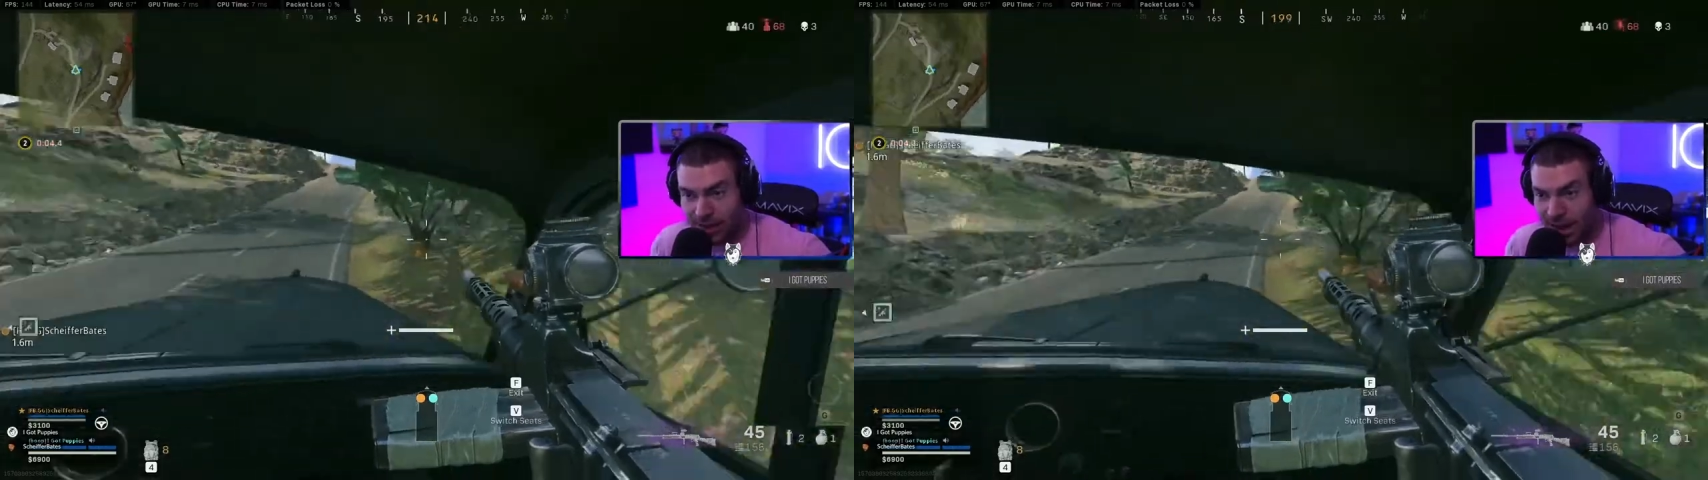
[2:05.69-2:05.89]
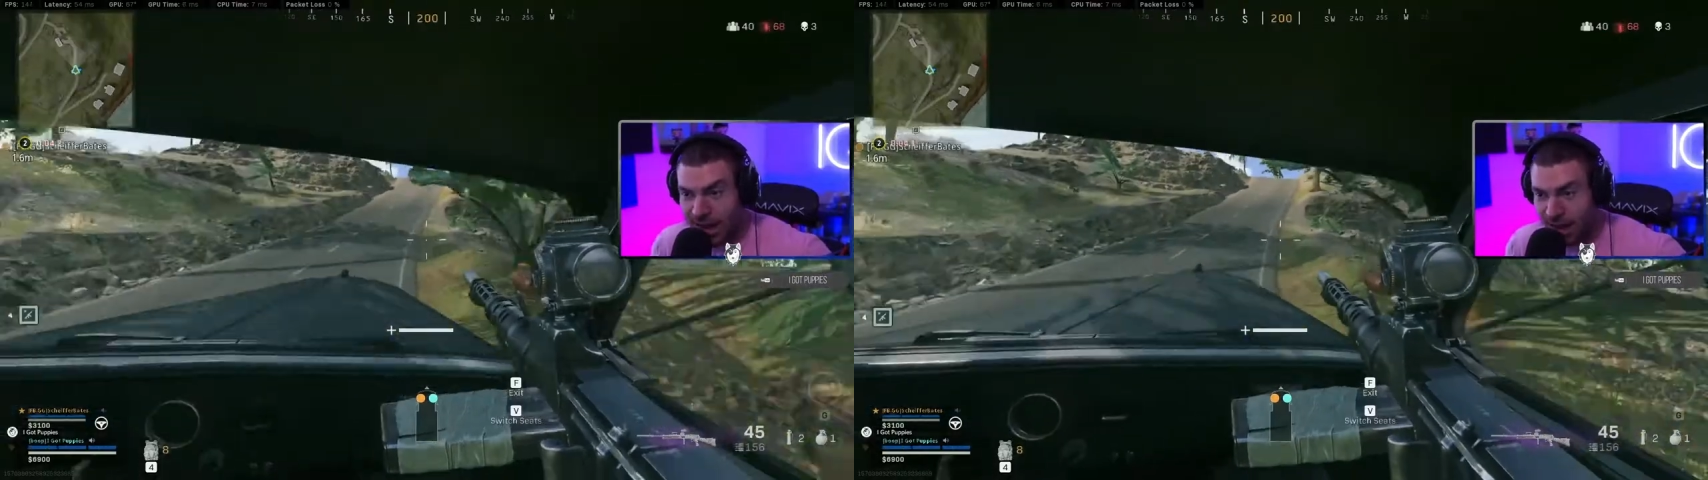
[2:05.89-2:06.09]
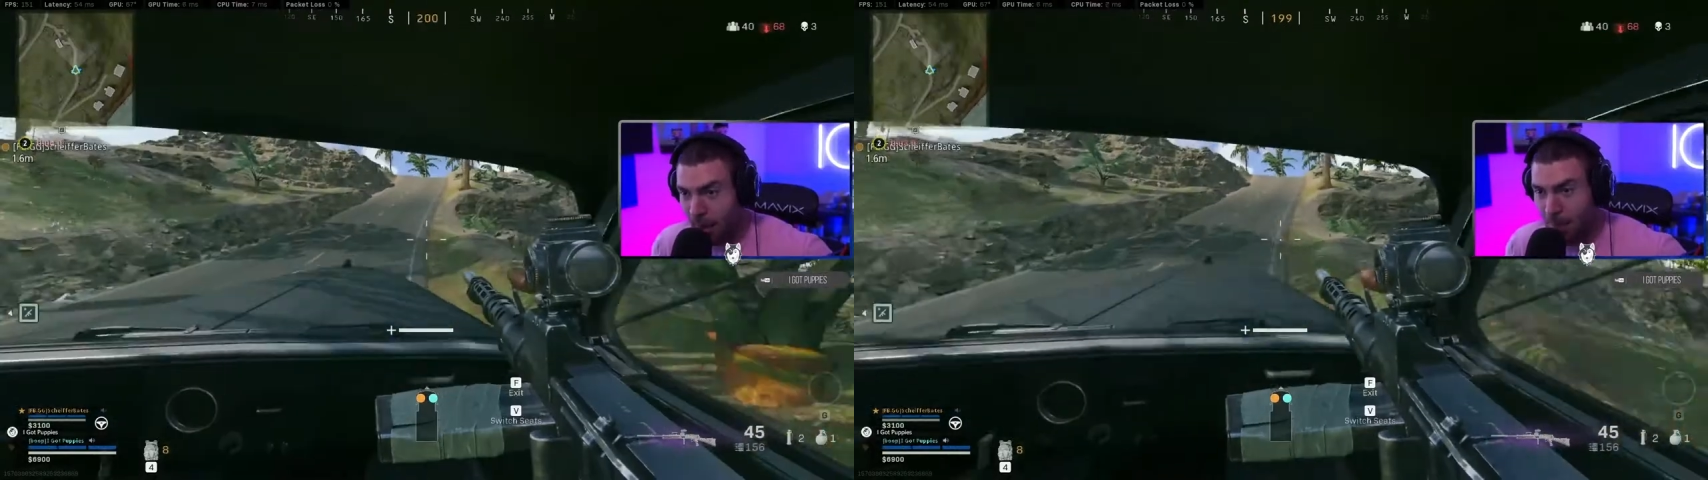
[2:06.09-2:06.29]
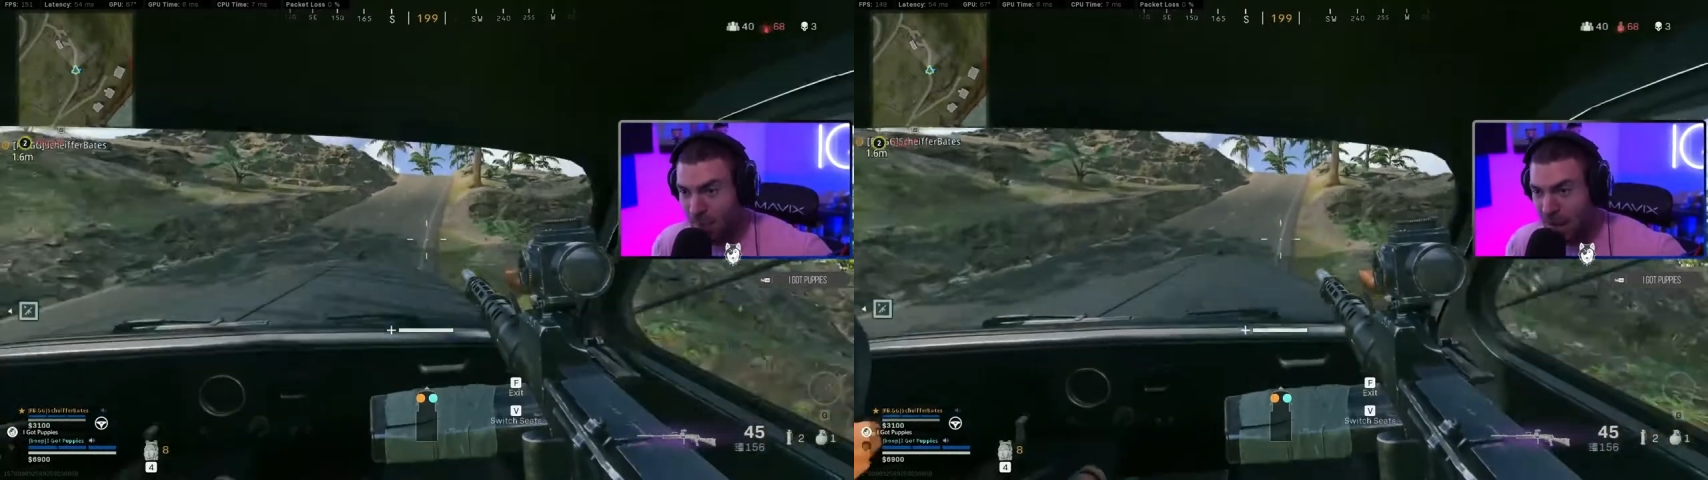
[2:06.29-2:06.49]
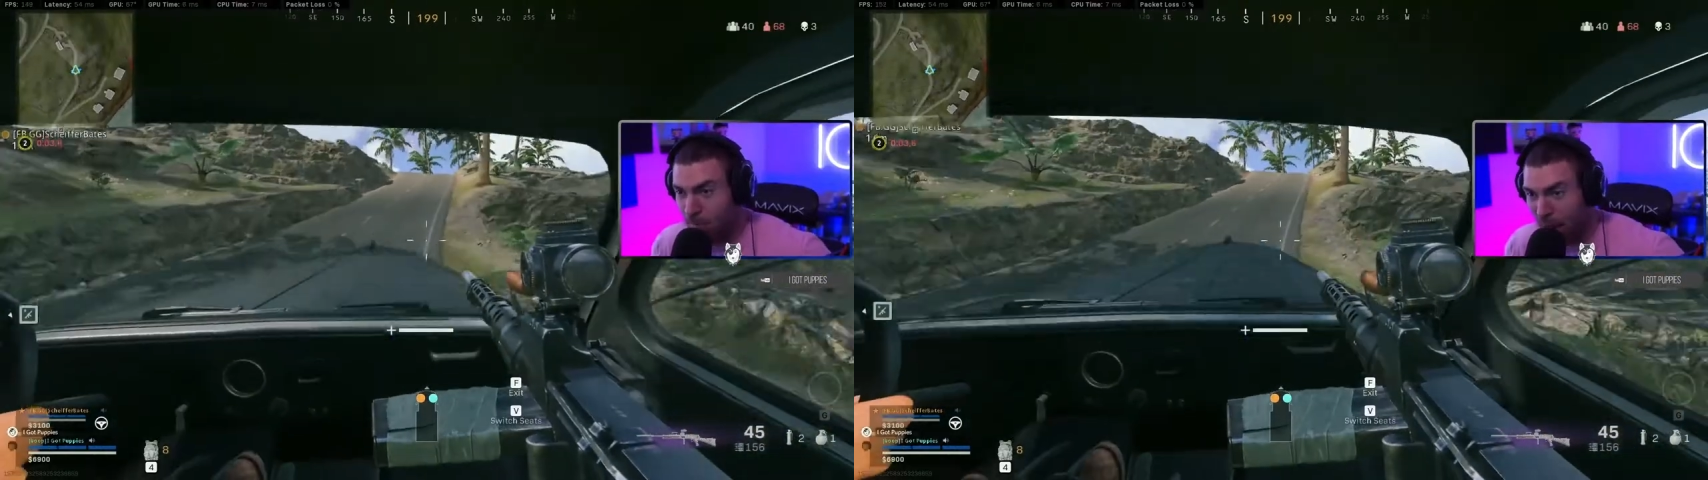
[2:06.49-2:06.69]
yeah,
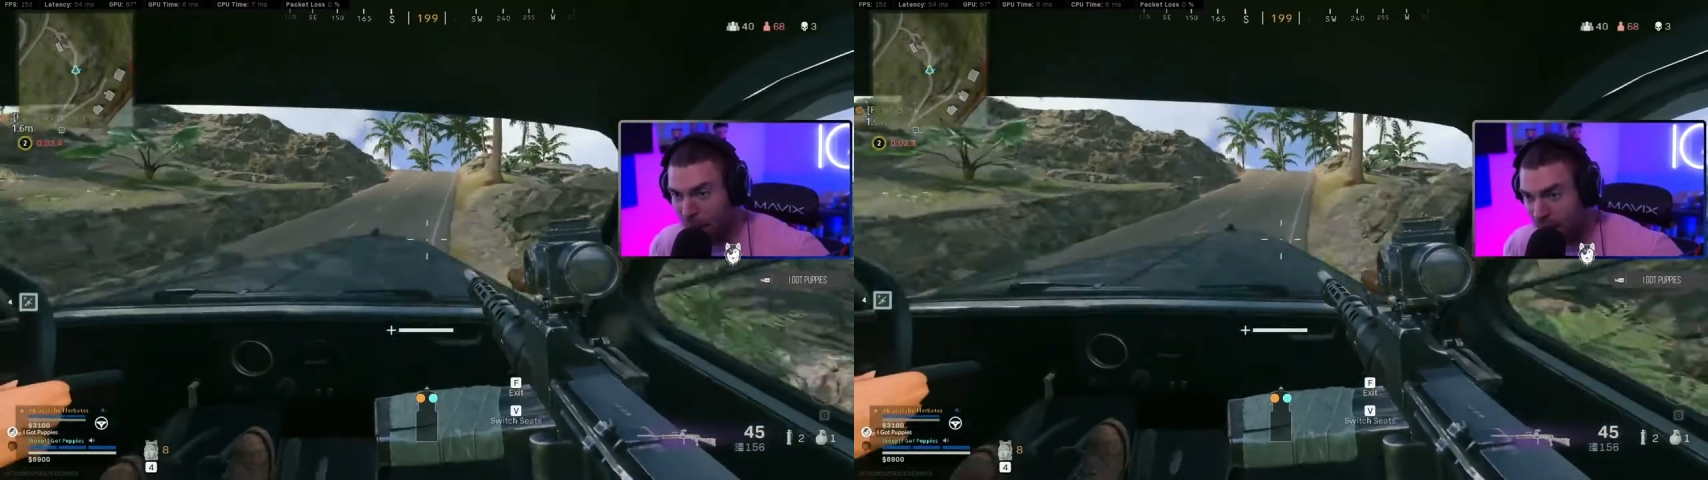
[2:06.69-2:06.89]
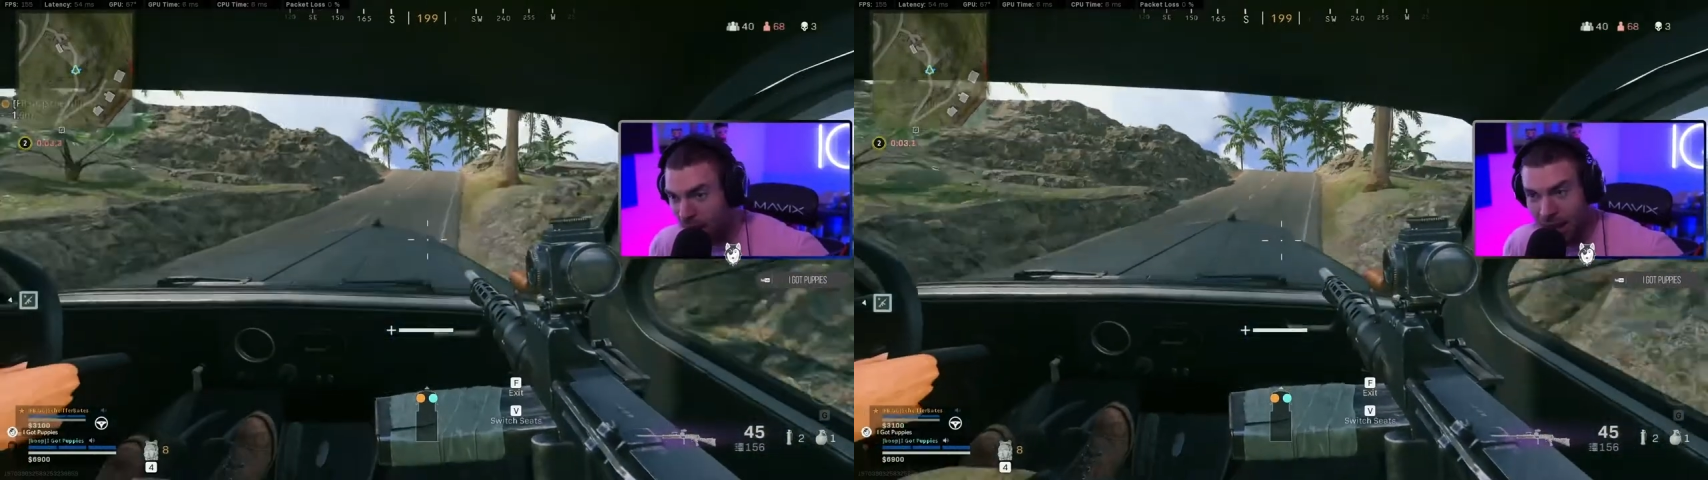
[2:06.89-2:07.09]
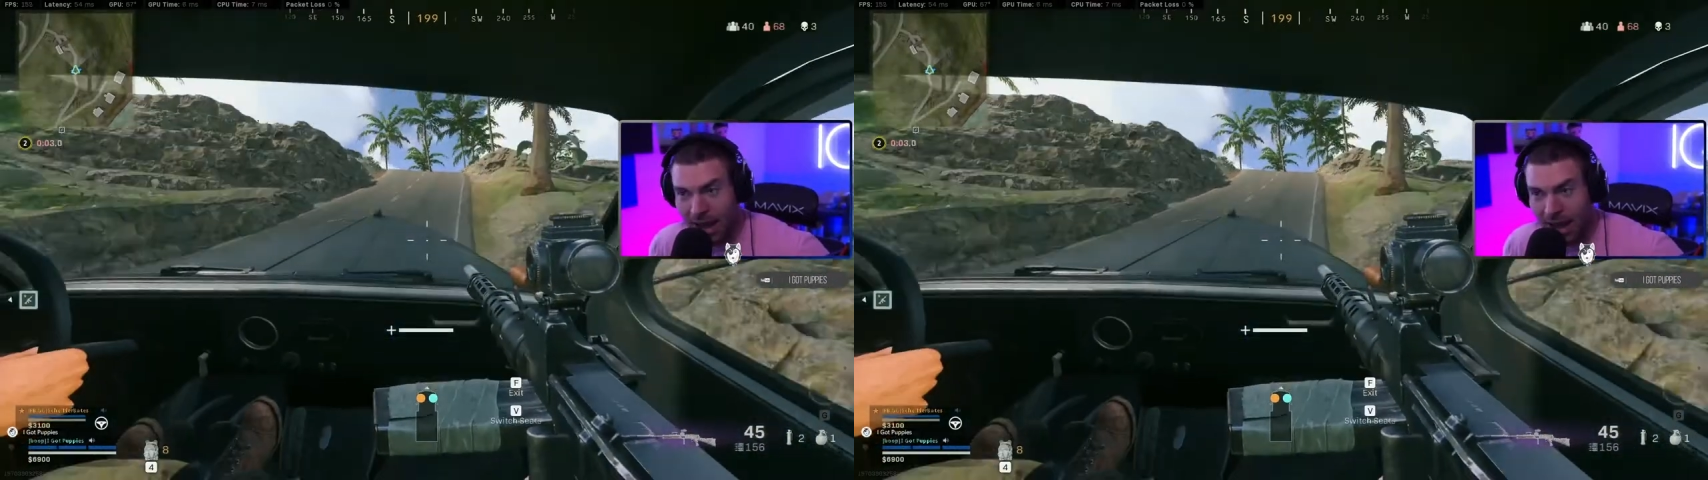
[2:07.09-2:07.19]
big baller,